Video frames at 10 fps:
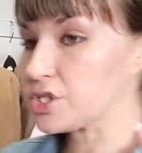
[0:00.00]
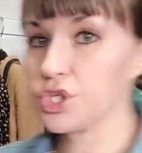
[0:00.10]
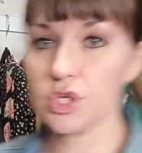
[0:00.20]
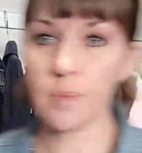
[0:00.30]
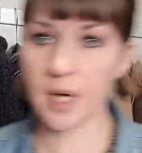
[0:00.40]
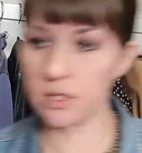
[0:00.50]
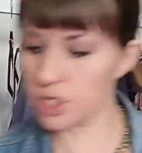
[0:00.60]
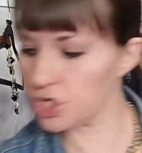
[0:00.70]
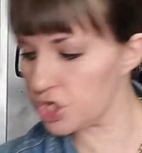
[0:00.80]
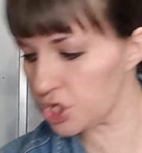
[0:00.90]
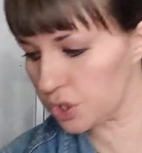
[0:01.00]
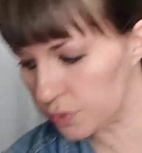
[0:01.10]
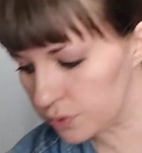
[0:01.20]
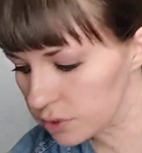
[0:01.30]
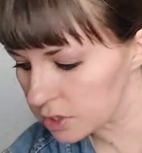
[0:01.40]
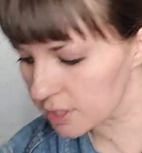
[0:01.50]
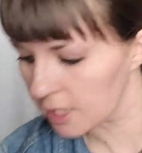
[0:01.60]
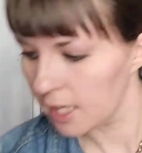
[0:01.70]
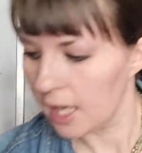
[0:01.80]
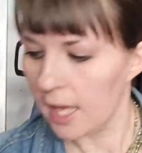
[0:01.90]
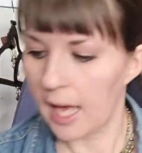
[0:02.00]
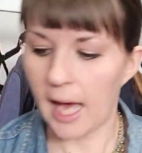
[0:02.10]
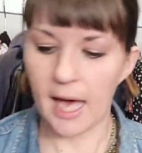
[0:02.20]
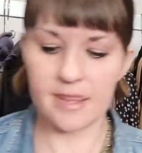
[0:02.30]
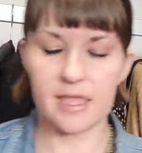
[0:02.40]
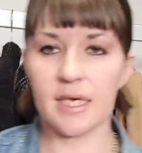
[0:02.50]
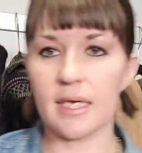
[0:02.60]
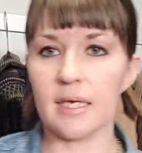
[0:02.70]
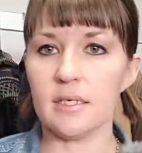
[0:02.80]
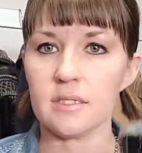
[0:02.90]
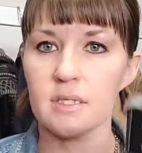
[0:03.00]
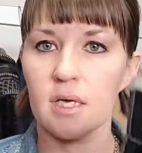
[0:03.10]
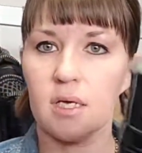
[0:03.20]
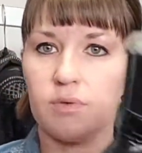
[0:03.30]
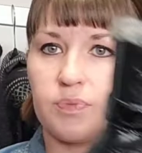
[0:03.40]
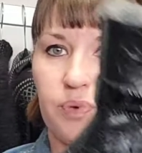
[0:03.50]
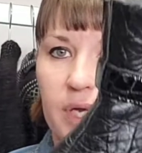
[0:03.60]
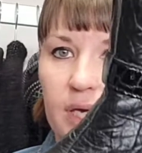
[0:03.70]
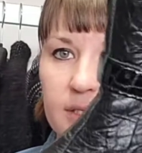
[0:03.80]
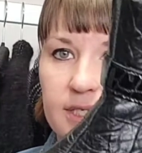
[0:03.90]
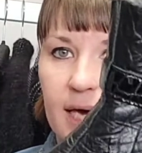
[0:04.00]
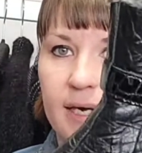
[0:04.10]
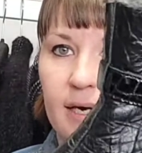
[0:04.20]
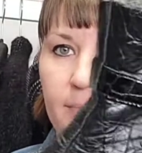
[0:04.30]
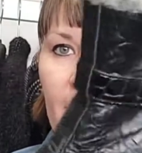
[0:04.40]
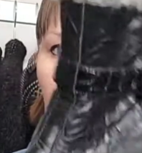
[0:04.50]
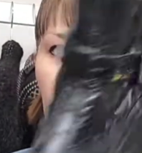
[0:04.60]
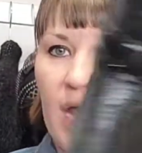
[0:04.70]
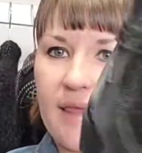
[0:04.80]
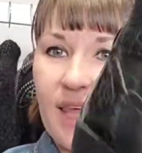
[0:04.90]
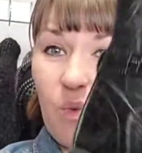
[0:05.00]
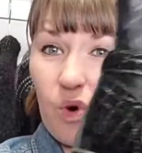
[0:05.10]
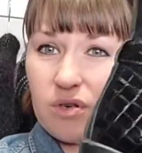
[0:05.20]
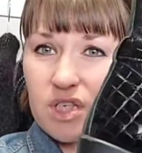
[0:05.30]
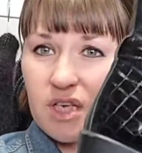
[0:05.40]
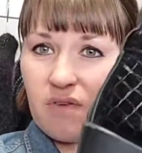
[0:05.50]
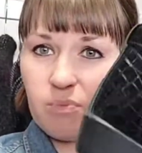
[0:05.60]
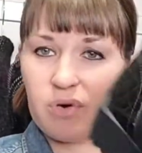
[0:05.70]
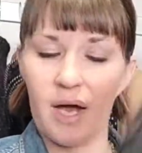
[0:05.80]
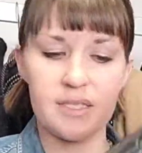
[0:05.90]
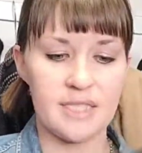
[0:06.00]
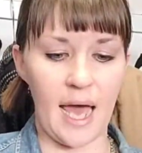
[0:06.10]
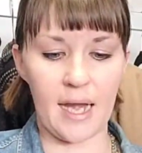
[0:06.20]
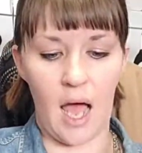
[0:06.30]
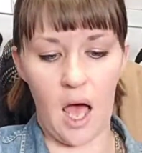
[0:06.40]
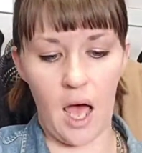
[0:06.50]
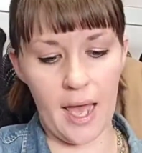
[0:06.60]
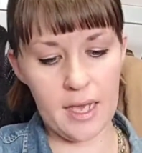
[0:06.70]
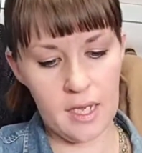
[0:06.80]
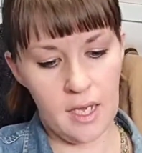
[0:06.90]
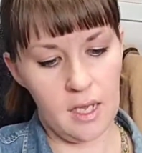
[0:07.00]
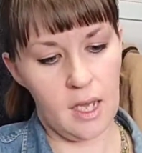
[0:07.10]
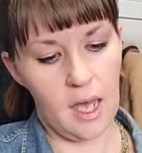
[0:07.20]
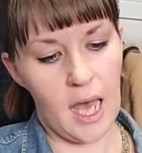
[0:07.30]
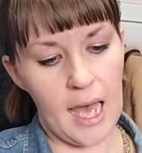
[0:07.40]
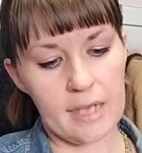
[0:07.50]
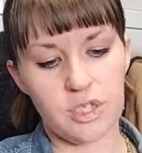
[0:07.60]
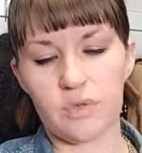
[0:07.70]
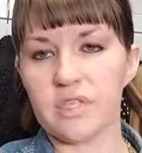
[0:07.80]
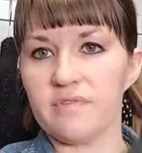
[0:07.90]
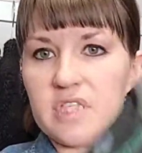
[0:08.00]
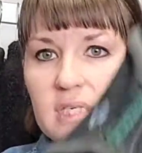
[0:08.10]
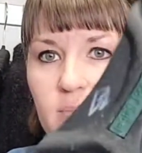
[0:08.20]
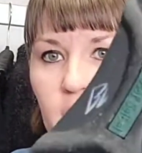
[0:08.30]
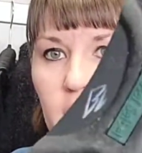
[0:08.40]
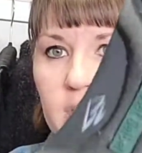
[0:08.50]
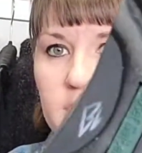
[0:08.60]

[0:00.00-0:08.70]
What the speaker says: 2 pairs of shoes. These I was pretty excited about, and they weren't even priced that high. Joseph Seibel,